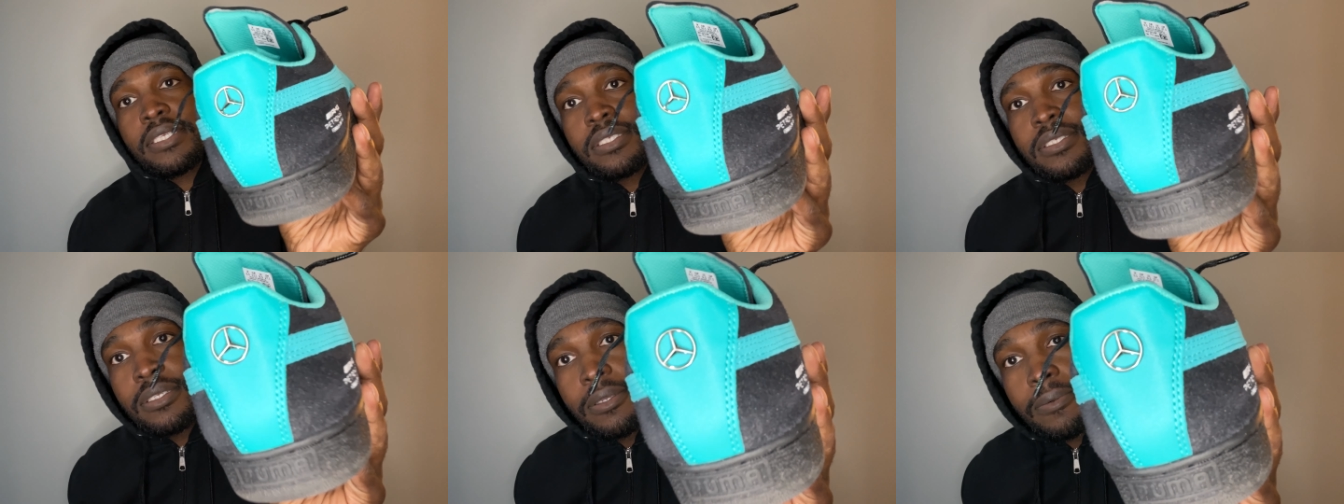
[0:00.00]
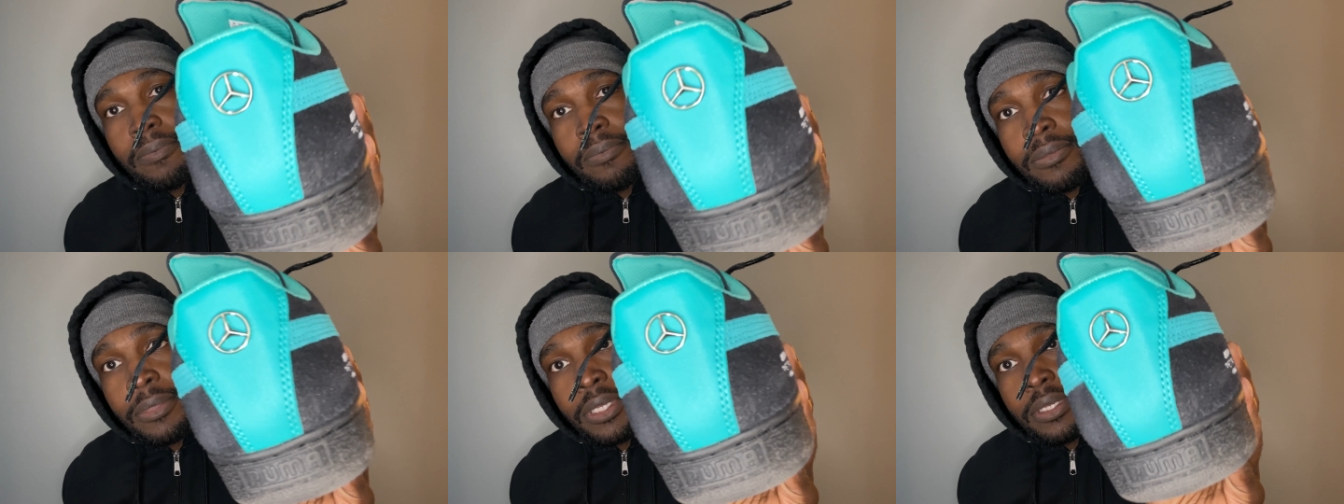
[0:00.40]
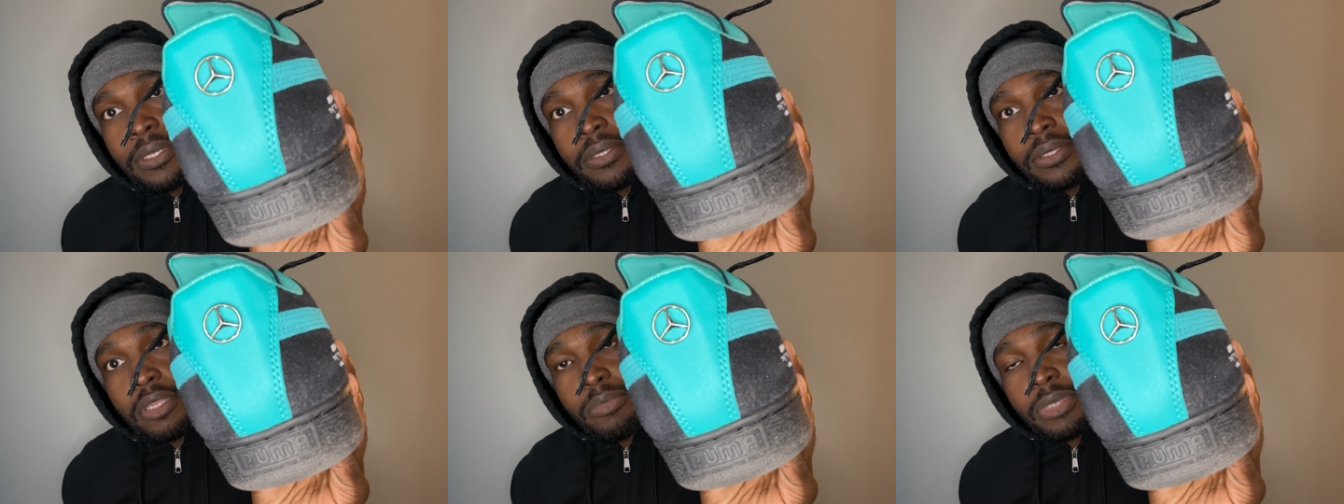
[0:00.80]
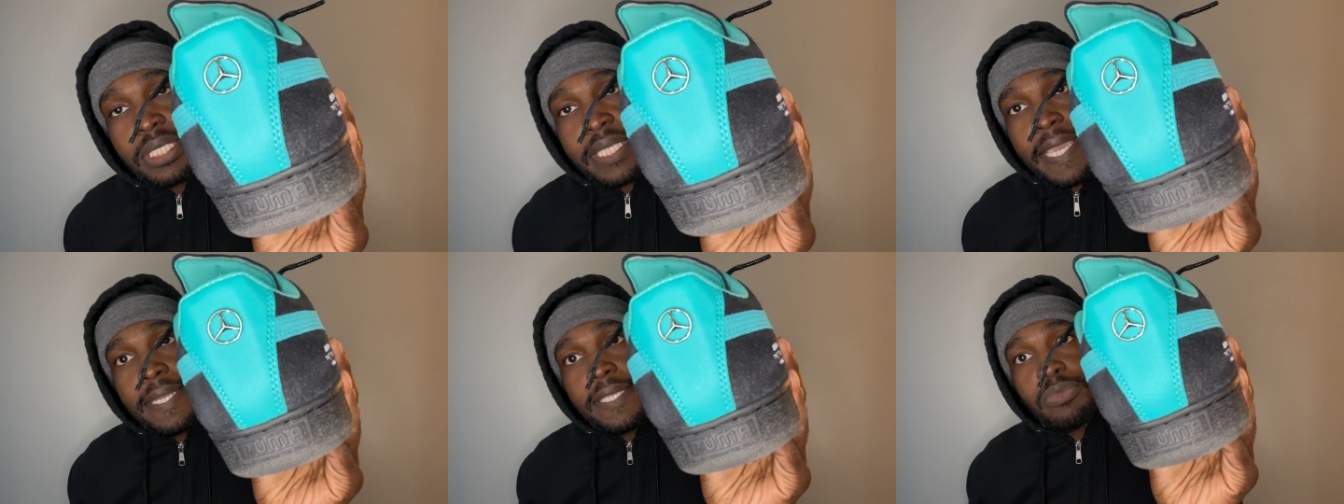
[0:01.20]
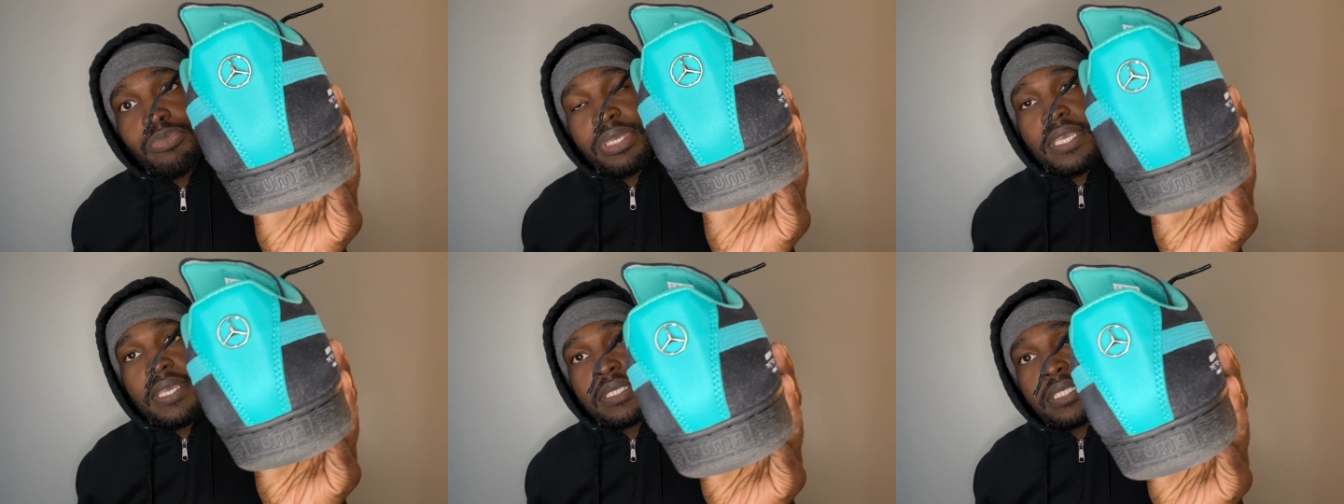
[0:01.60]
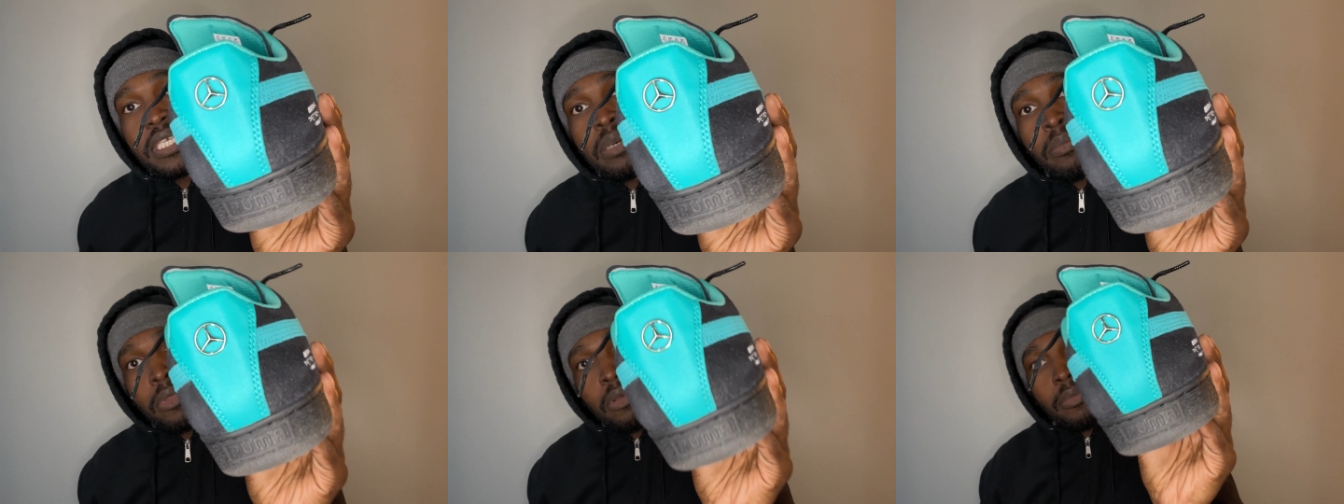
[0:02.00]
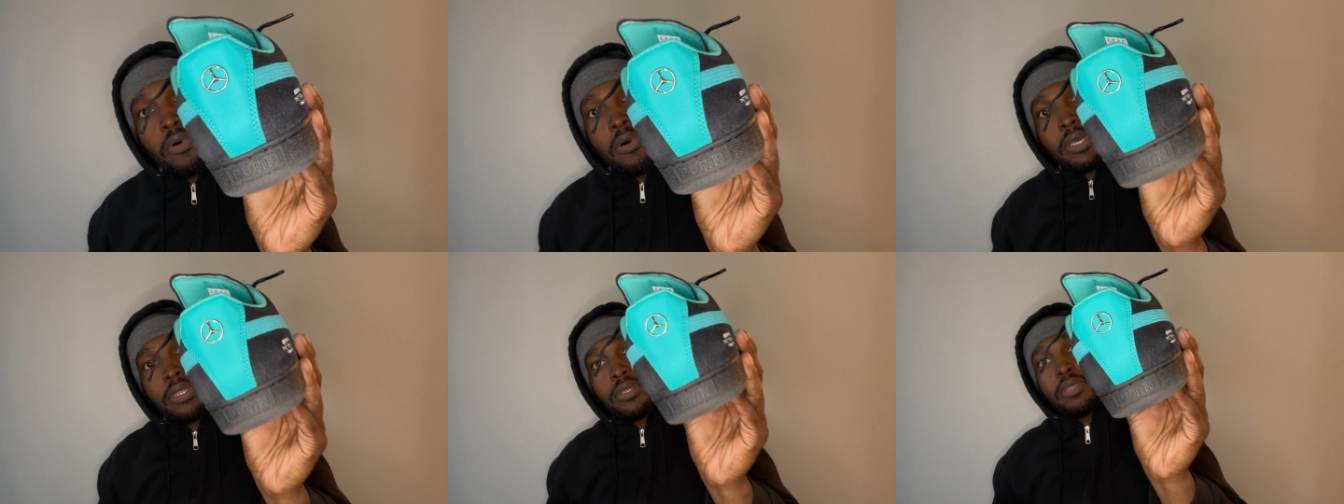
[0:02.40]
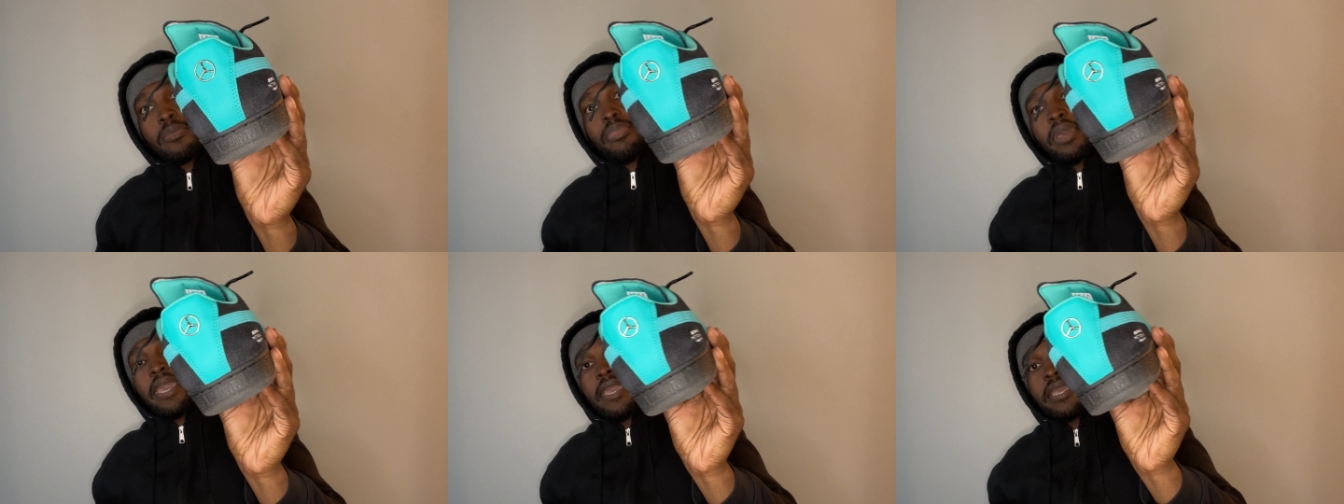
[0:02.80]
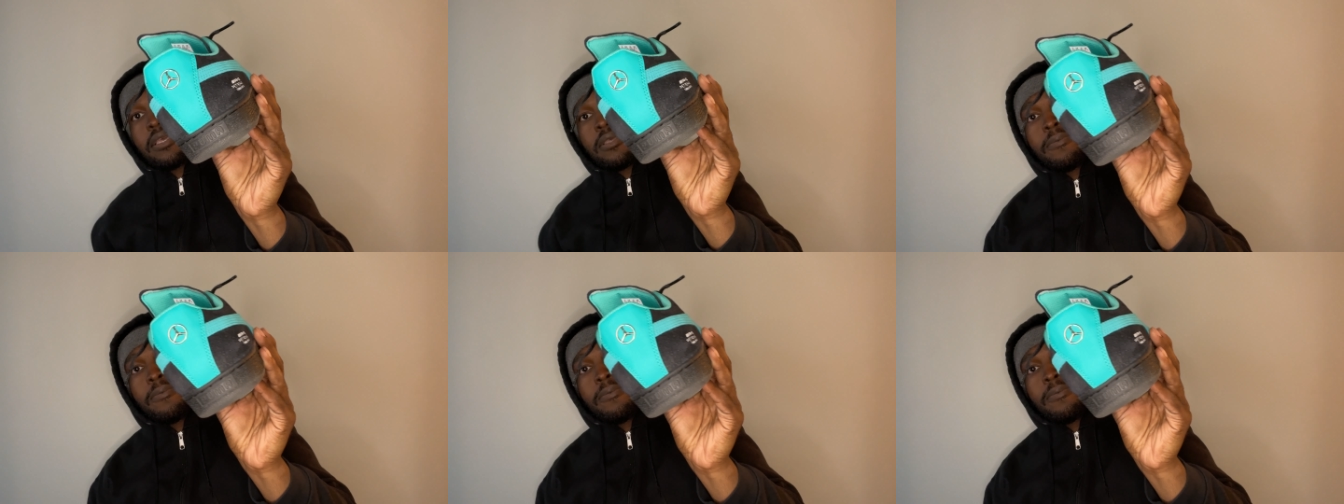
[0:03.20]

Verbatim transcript: the Mercedes-Benz emblem on the back.